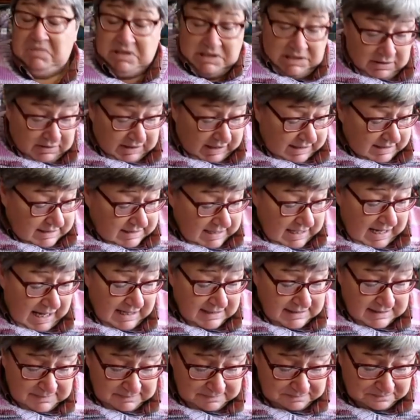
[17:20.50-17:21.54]
So that's
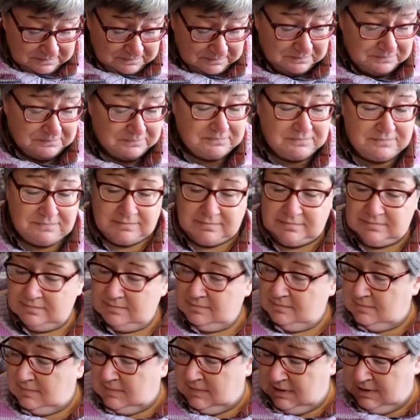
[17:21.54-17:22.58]
that
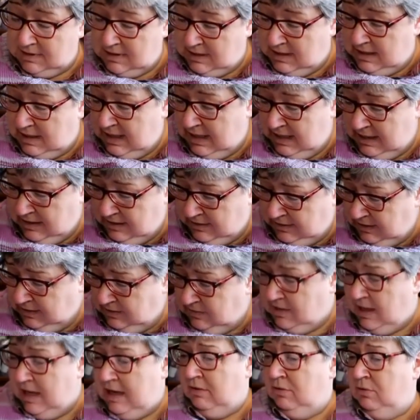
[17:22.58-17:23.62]
and I
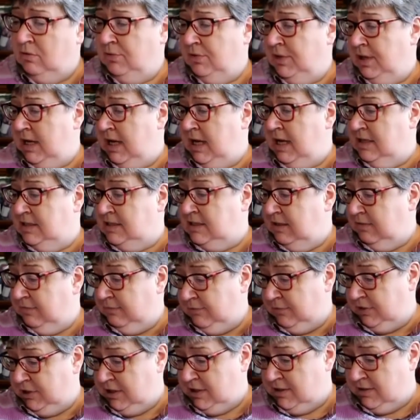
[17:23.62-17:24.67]
think they're all the
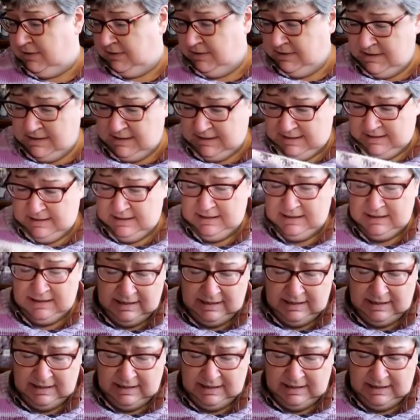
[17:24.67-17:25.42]
different yarns.